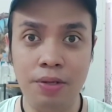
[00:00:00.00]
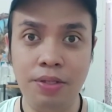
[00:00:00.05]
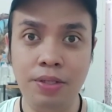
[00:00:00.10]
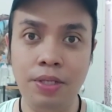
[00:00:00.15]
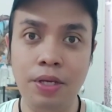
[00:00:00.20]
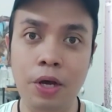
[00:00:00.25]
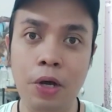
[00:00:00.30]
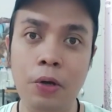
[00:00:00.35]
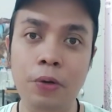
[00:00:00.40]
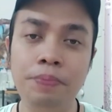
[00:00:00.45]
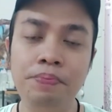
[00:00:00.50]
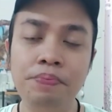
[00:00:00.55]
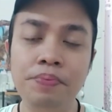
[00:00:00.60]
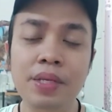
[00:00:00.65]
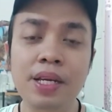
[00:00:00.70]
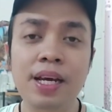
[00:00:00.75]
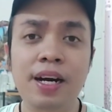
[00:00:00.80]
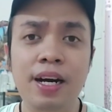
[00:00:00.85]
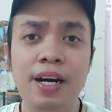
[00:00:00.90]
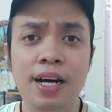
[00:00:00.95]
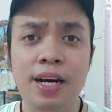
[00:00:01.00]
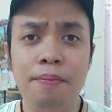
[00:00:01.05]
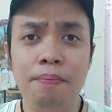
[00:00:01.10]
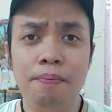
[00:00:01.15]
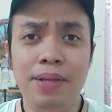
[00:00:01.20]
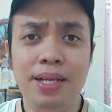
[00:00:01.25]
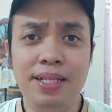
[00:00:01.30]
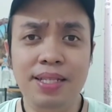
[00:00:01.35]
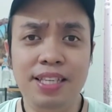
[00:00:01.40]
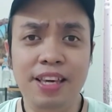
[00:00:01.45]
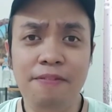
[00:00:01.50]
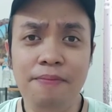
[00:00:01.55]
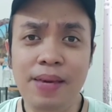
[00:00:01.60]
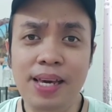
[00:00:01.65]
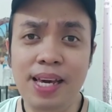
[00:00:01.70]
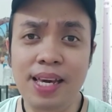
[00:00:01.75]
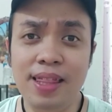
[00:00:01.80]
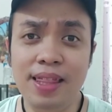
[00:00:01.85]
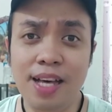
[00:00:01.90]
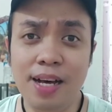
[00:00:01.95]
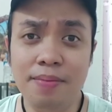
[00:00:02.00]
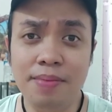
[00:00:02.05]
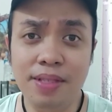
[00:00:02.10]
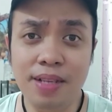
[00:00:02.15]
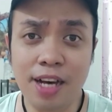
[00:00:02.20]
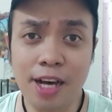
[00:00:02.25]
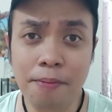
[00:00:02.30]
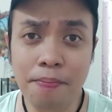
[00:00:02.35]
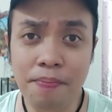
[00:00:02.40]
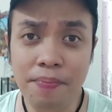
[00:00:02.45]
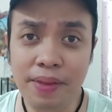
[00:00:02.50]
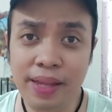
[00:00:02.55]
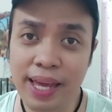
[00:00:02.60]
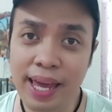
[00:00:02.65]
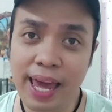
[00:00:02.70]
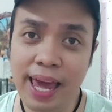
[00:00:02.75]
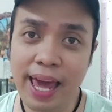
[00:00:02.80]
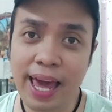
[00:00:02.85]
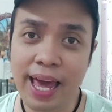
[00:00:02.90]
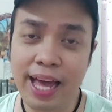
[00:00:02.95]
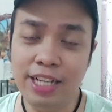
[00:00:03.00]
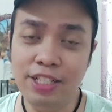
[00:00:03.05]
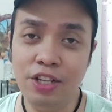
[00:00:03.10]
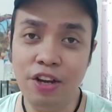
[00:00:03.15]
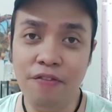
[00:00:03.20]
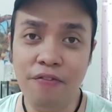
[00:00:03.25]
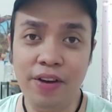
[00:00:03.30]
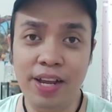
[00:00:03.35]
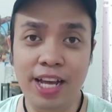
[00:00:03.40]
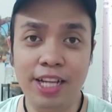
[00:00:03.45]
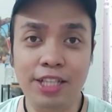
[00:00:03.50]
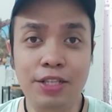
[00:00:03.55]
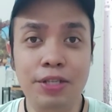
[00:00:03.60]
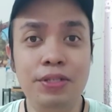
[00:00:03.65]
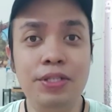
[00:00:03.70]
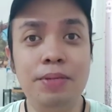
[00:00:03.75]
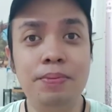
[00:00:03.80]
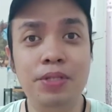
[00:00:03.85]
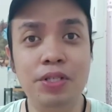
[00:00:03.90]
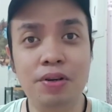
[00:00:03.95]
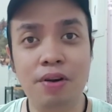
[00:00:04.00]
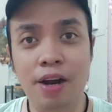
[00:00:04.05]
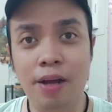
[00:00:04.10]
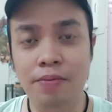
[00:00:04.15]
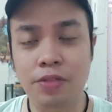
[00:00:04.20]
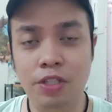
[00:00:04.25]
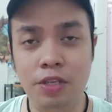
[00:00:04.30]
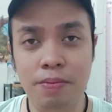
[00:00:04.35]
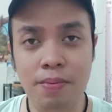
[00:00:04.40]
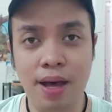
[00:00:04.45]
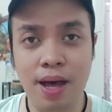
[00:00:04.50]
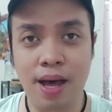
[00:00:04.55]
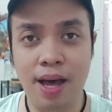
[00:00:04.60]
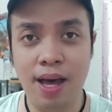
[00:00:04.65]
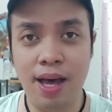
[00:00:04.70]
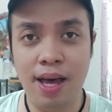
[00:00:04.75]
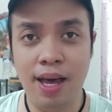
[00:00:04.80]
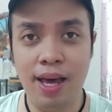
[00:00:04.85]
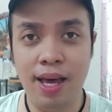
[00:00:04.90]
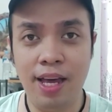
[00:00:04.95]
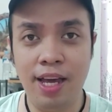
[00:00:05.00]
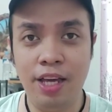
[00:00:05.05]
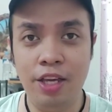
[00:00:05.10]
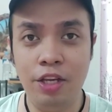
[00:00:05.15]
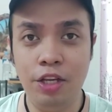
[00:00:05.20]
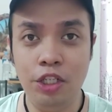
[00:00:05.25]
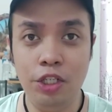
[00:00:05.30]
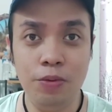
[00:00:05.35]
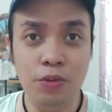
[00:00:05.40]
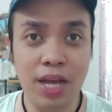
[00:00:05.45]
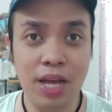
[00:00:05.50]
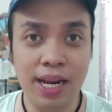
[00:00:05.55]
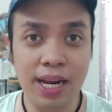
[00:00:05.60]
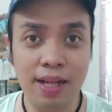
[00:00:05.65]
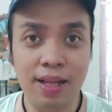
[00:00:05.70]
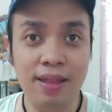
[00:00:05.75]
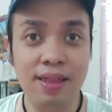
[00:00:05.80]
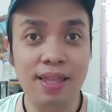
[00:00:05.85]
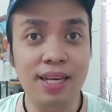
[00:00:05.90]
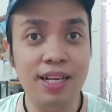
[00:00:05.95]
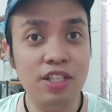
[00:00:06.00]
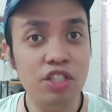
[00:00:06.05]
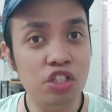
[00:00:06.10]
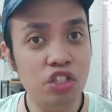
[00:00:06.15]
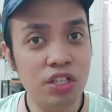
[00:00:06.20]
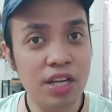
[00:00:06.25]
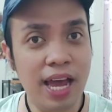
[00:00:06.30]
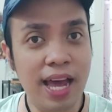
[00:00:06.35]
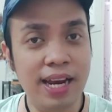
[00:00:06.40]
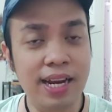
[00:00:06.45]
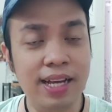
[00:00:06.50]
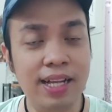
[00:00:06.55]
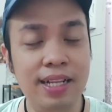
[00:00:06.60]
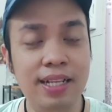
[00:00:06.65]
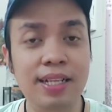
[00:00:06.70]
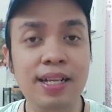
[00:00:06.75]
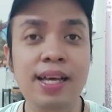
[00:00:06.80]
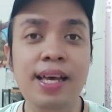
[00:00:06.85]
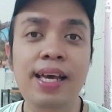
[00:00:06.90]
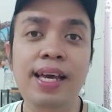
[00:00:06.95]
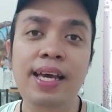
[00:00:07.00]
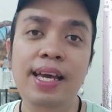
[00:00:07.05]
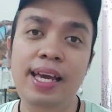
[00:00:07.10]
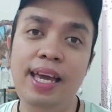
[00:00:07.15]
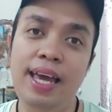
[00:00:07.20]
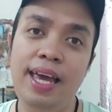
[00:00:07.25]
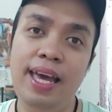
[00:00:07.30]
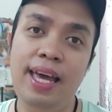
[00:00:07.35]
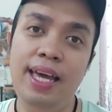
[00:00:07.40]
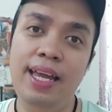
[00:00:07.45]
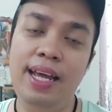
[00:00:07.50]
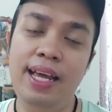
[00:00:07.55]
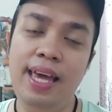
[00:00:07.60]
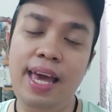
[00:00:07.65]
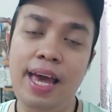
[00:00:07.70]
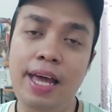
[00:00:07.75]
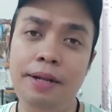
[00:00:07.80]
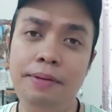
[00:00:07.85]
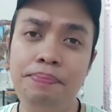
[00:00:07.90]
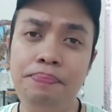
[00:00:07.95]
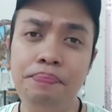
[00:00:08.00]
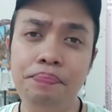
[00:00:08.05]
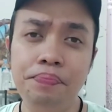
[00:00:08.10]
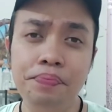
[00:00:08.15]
So please give me a thumbs up, and don't forget to subscribe to my YouTube channel, this channel, and again,